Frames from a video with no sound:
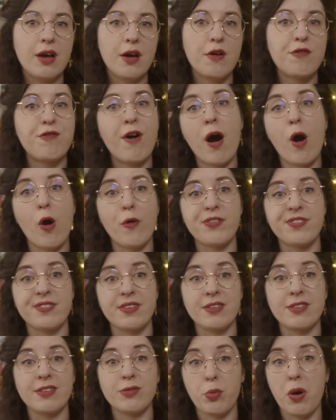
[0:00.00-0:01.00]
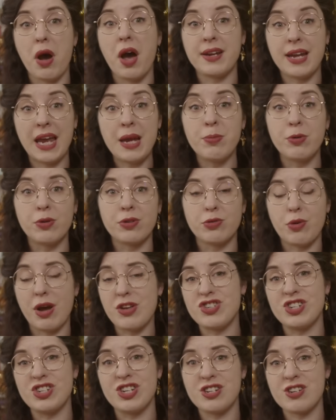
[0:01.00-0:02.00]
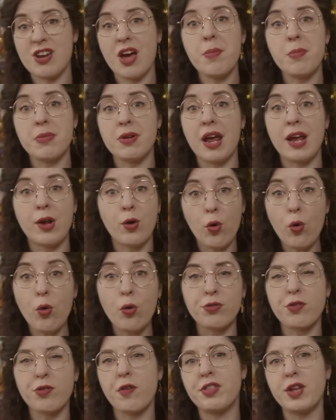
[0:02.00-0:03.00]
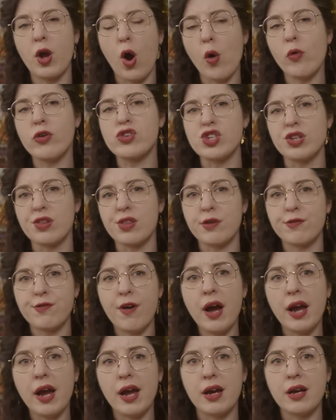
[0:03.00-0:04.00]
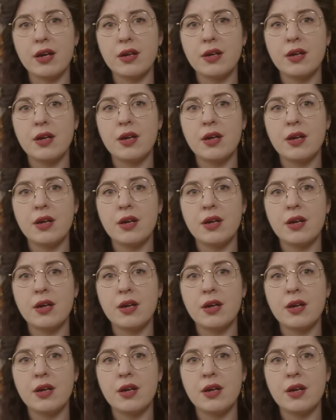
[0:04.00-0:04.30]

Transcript: Fire officers were unable to actually determine a cause of the origin of the fire.